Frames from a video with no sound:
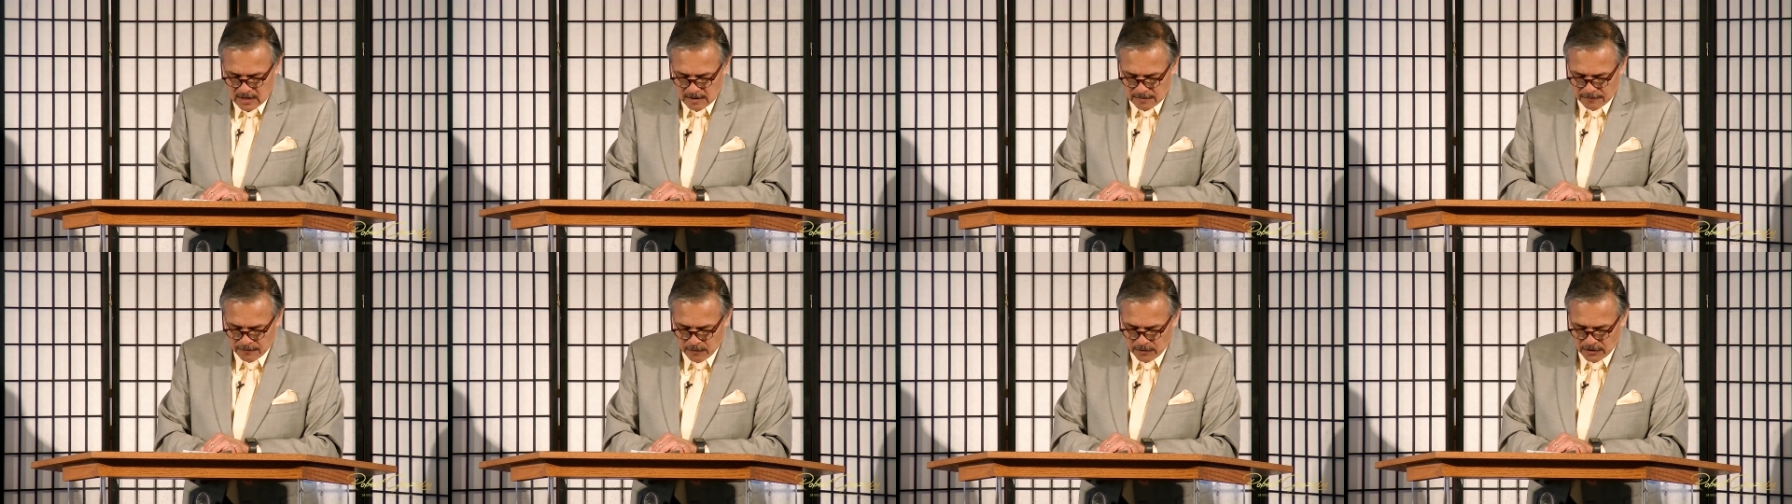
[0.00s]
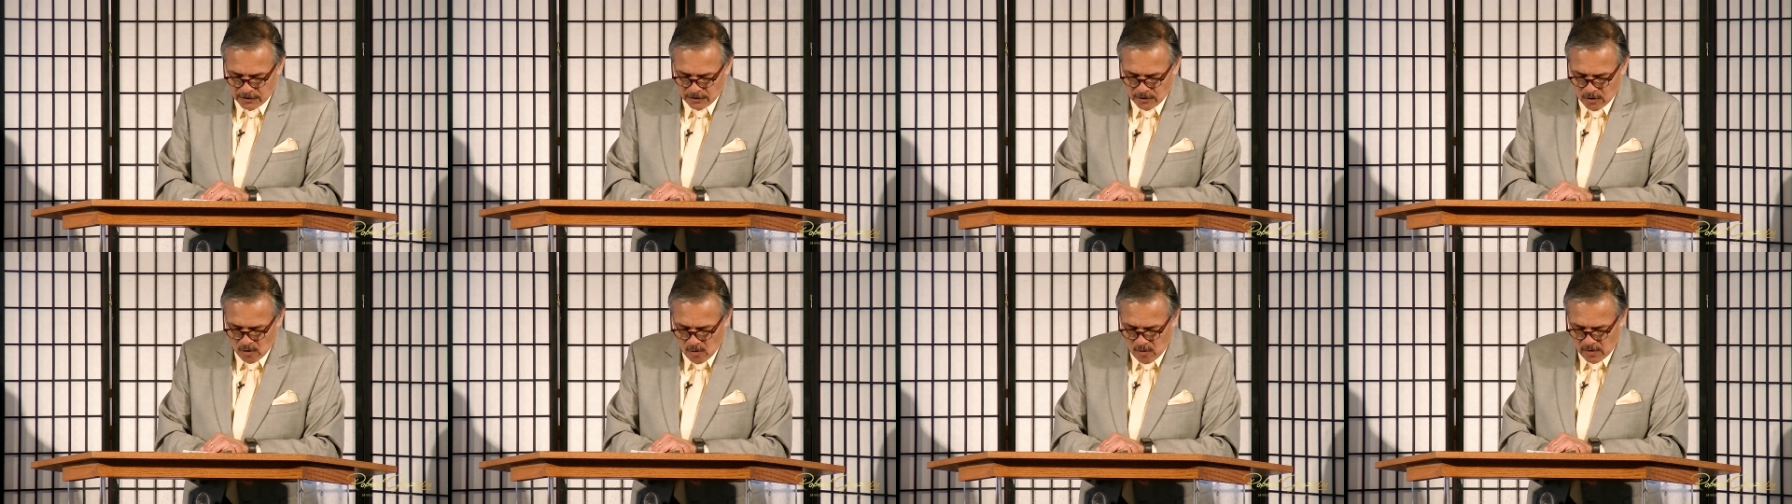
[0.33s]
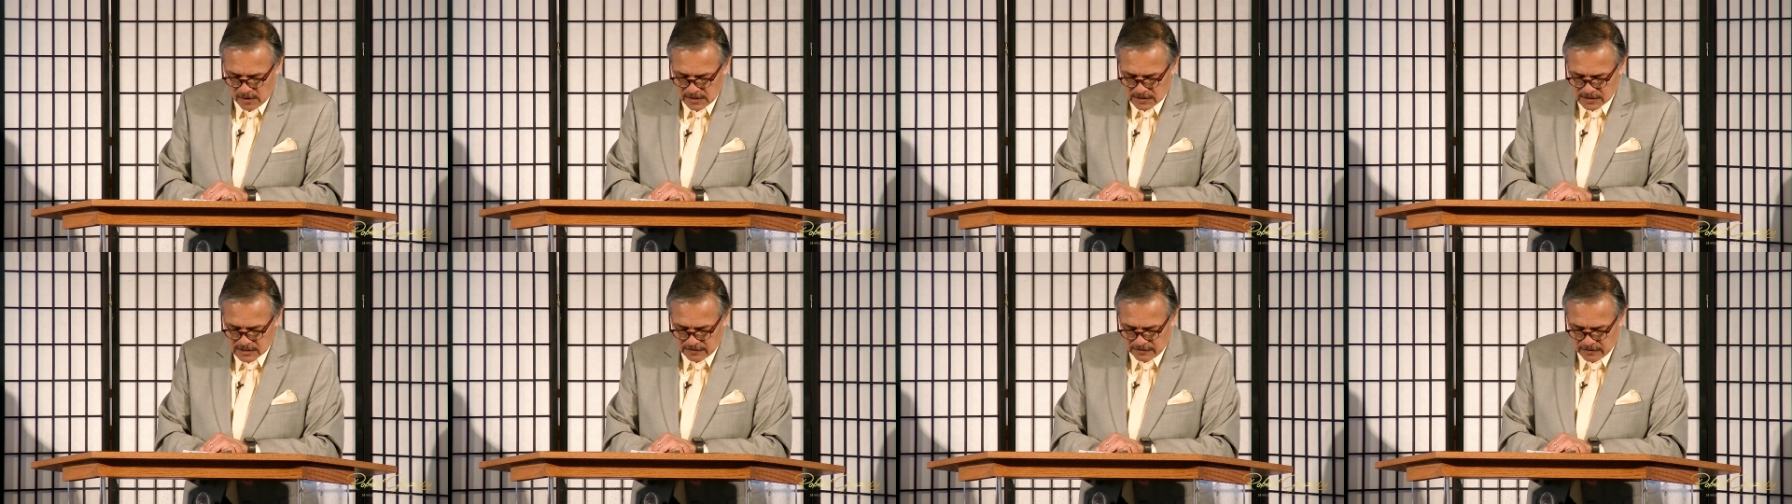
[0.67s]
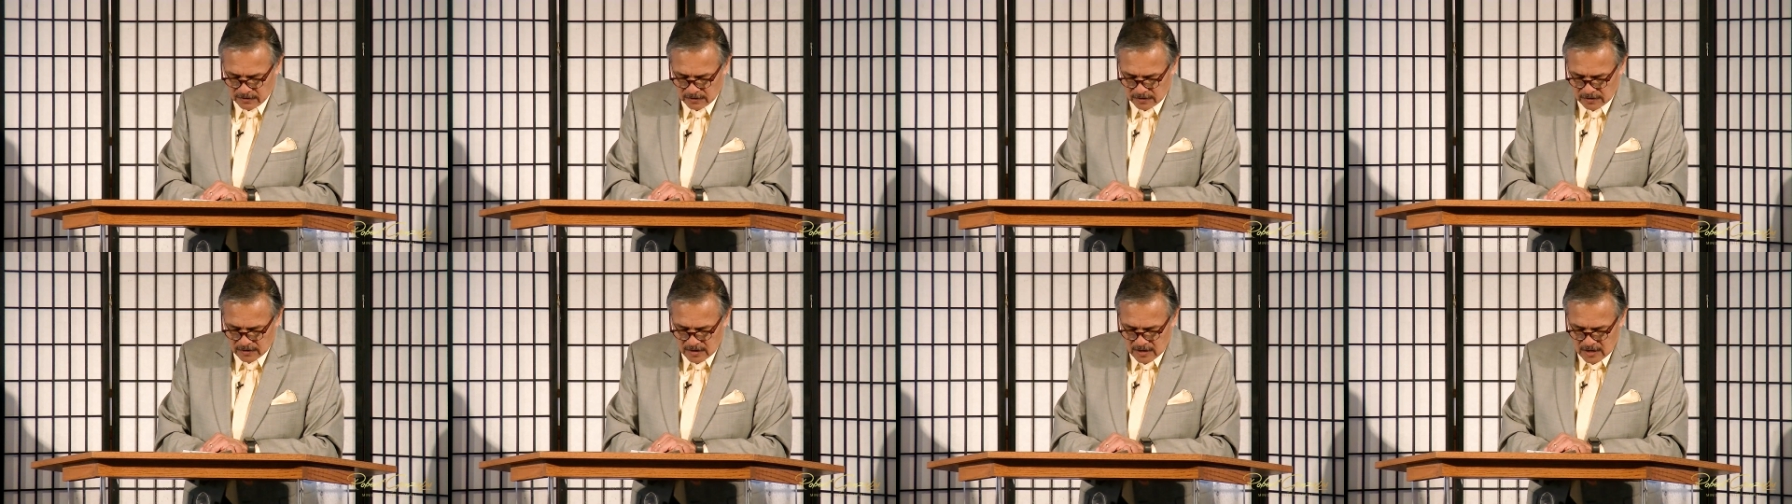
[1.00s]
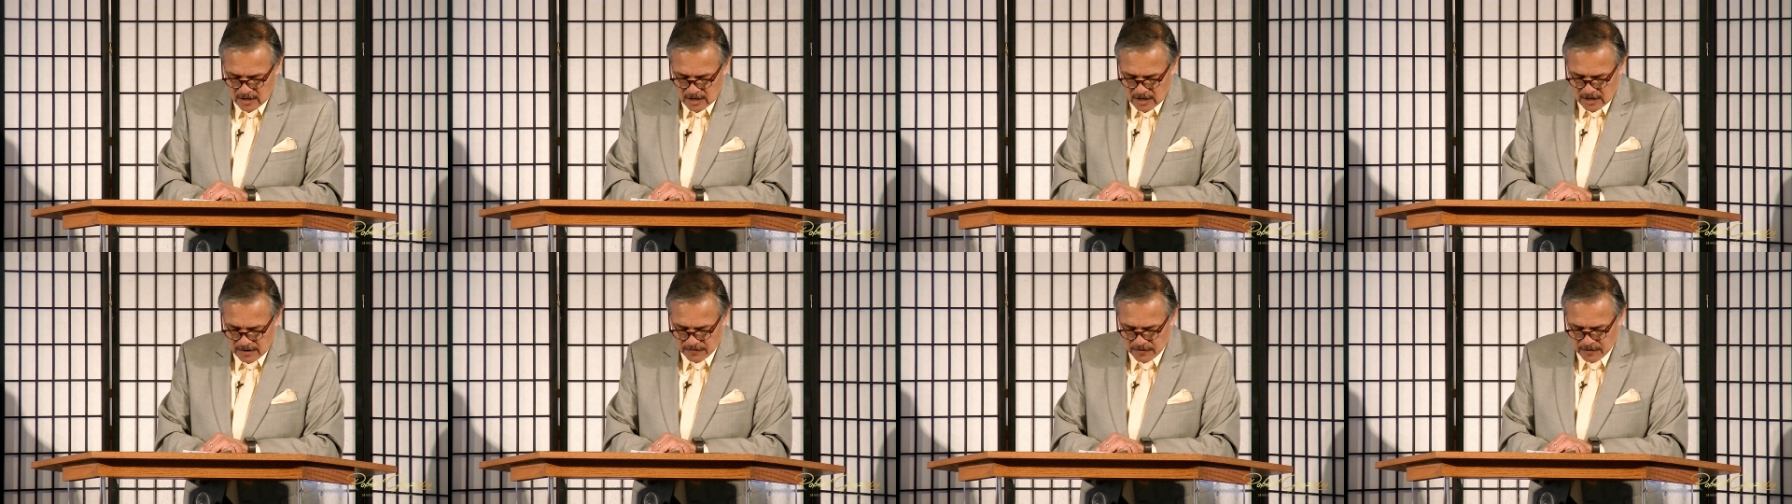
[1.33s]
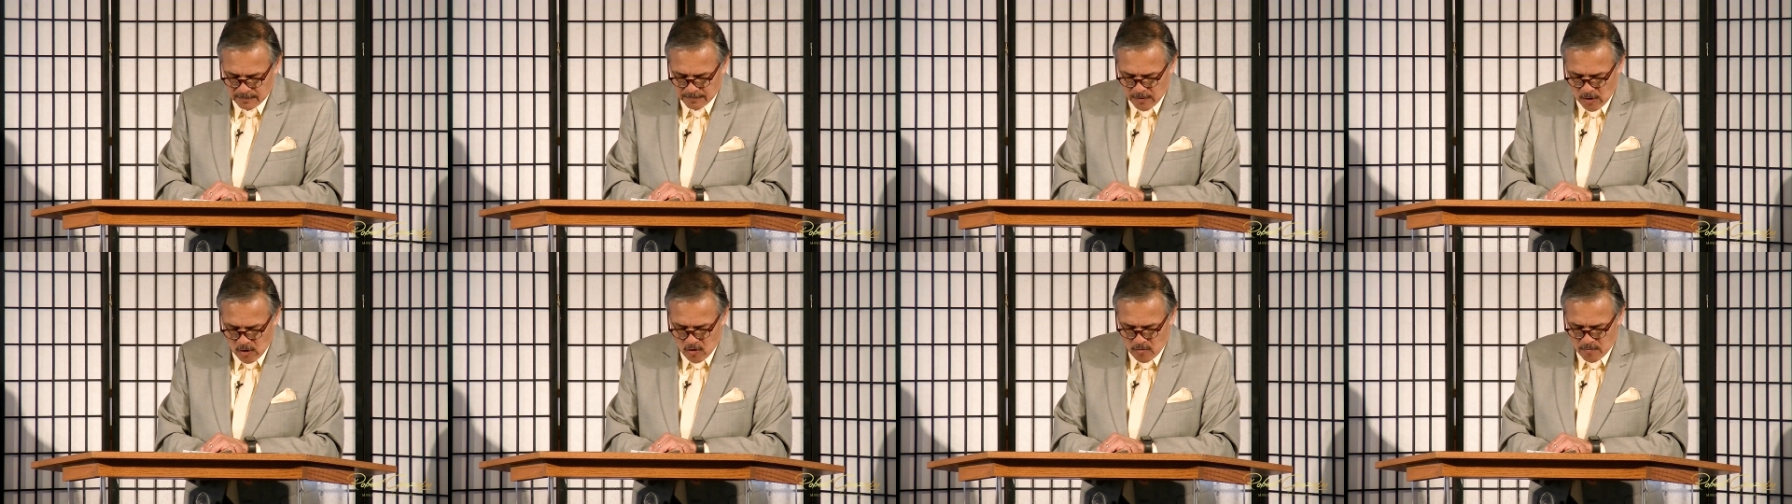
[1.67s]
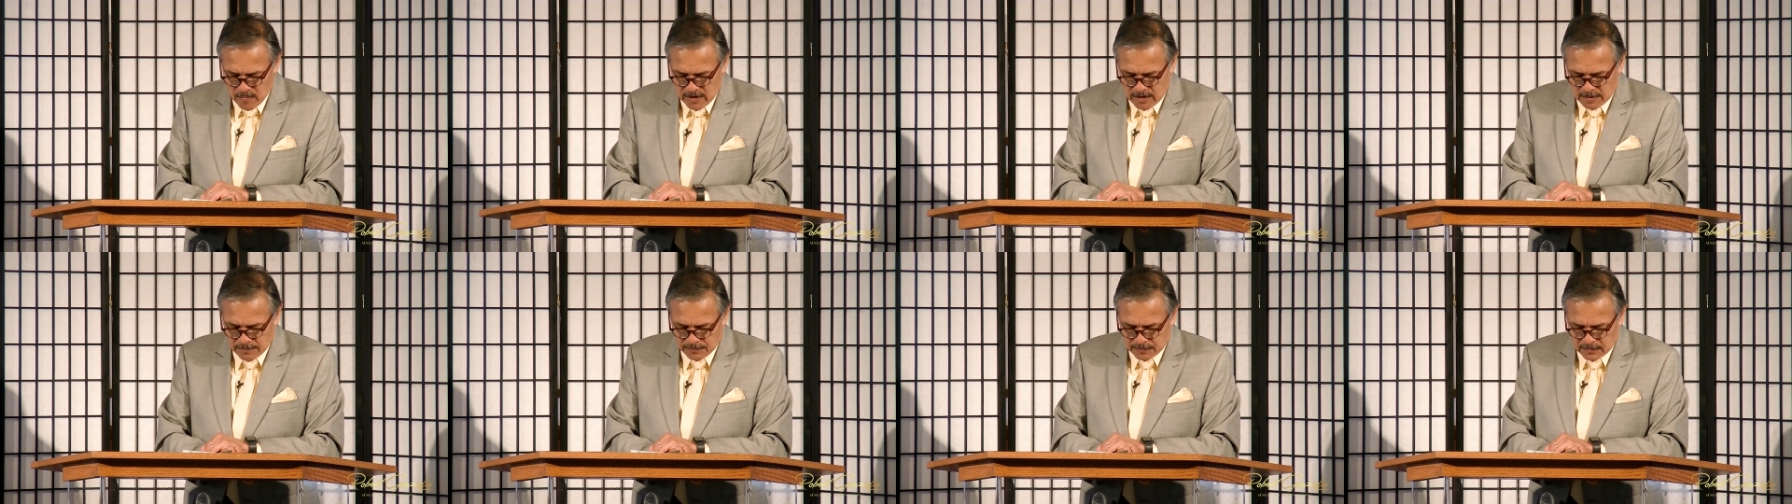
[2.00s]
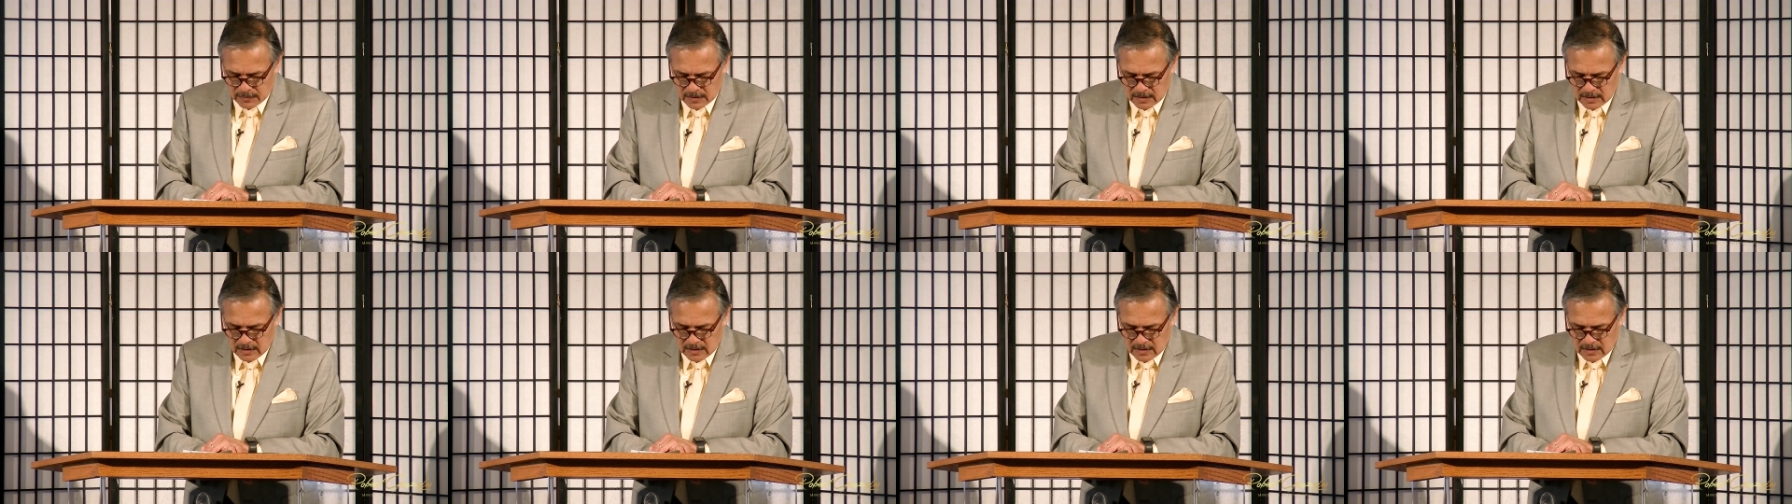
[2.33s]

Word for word: For the noise of the bowmen.